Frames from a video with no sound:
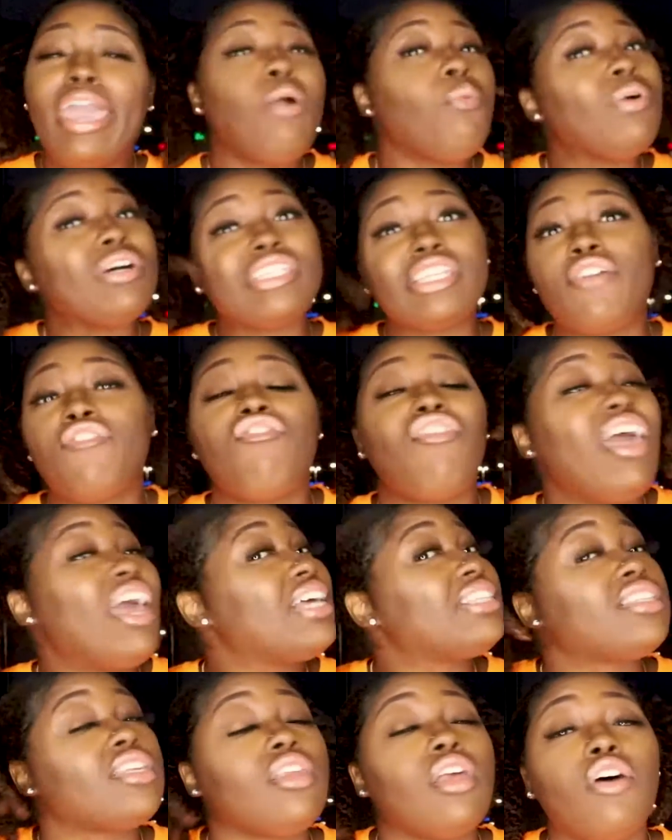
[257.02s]
it wasn't
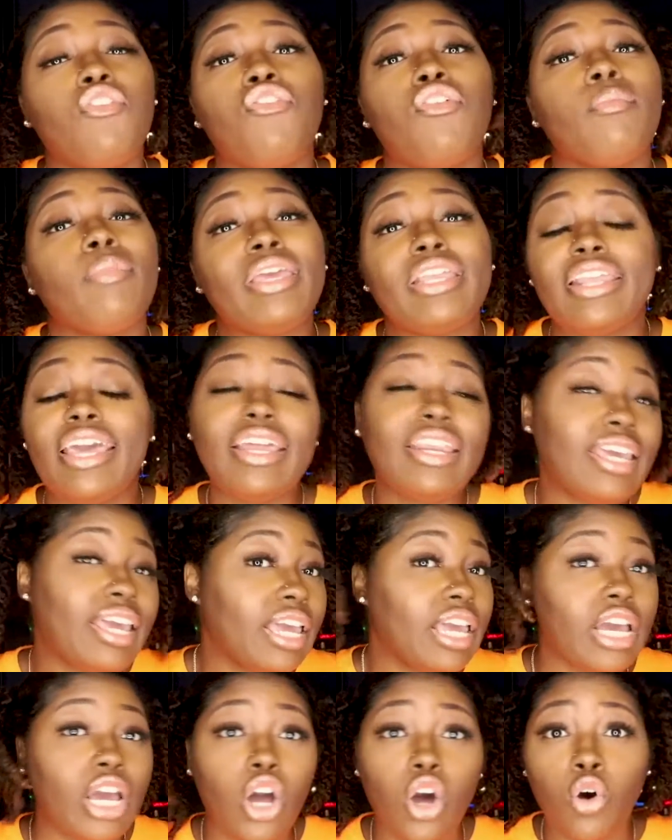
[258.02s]
fast enough for me. They
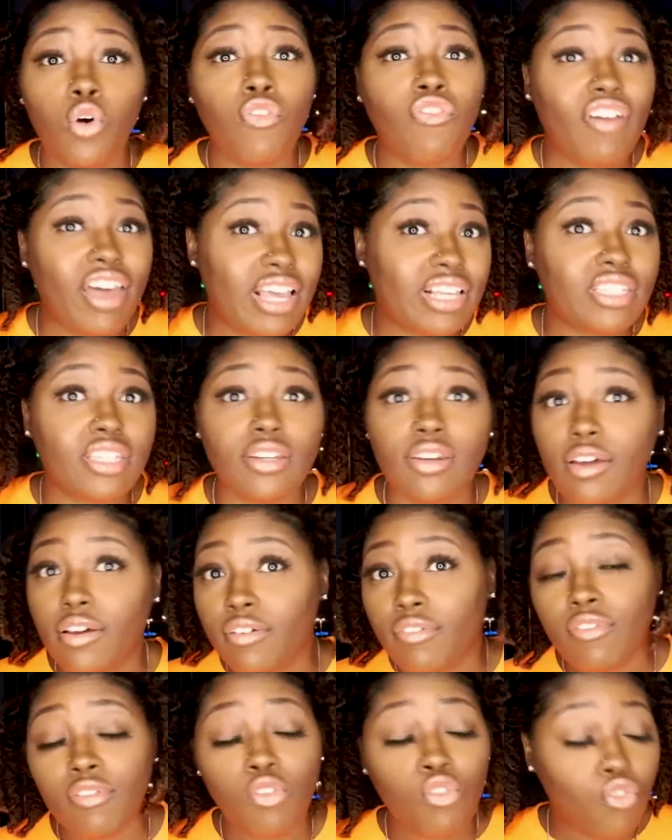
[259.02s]
didn't go fast
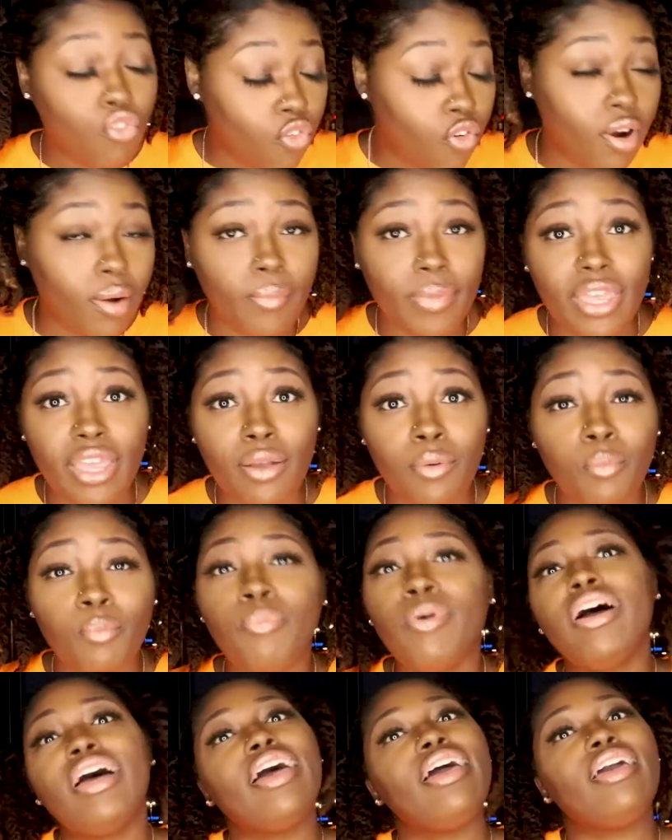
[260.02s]
enough for me.
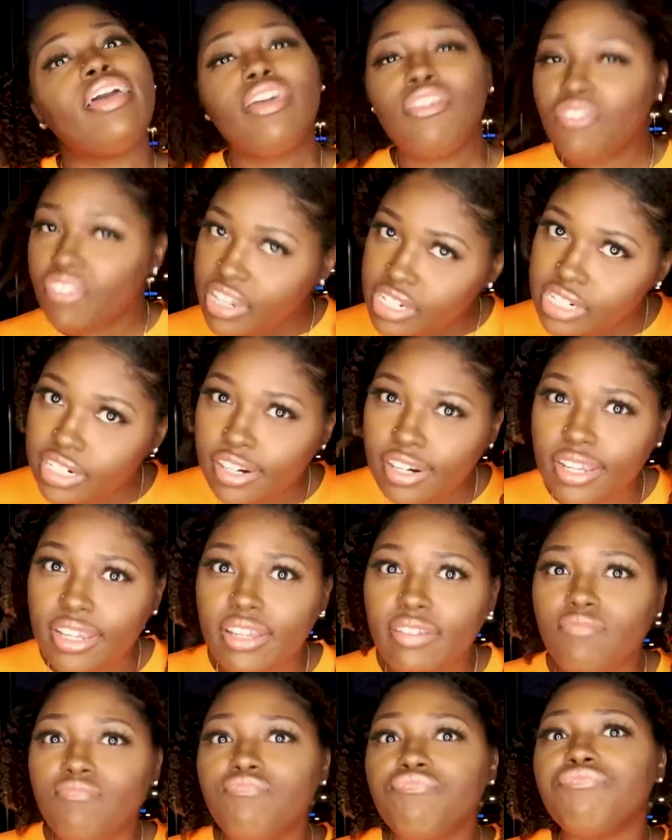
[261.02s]
But
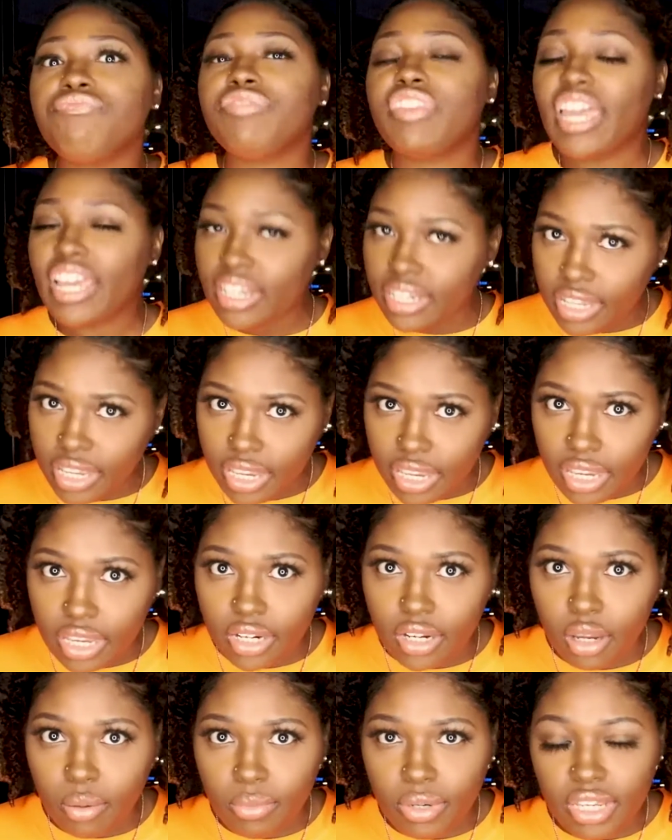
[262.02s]
eventually, they did
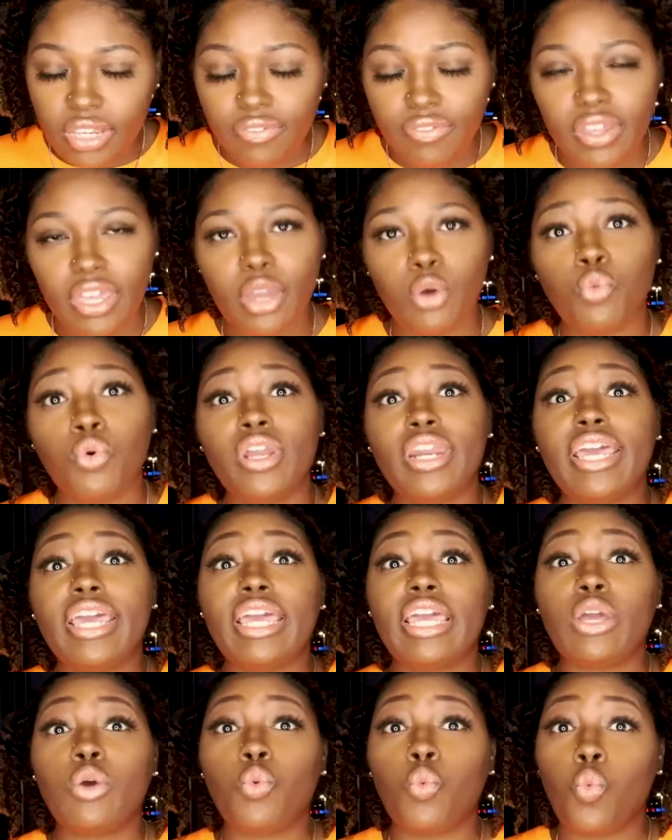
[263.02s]
end up leaving. And when
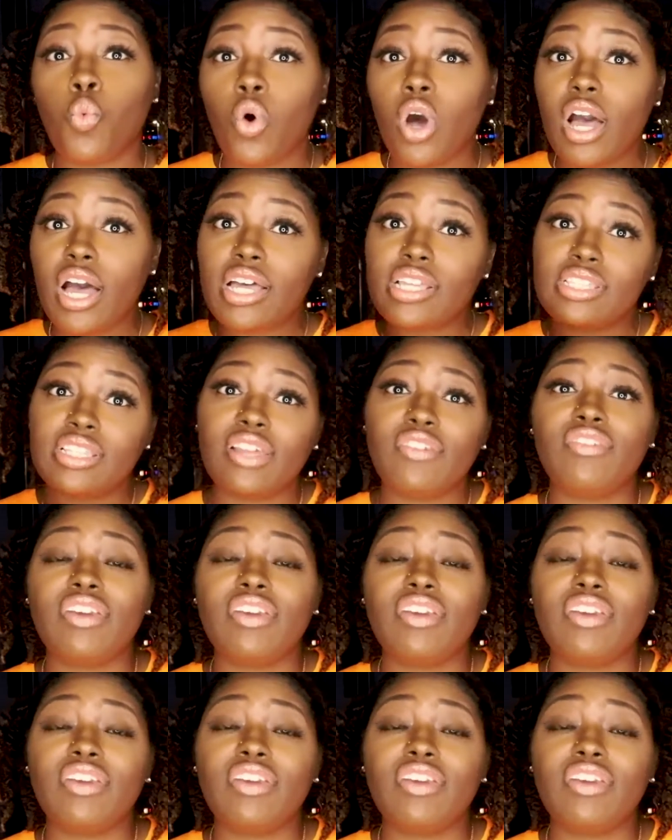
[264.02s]
they was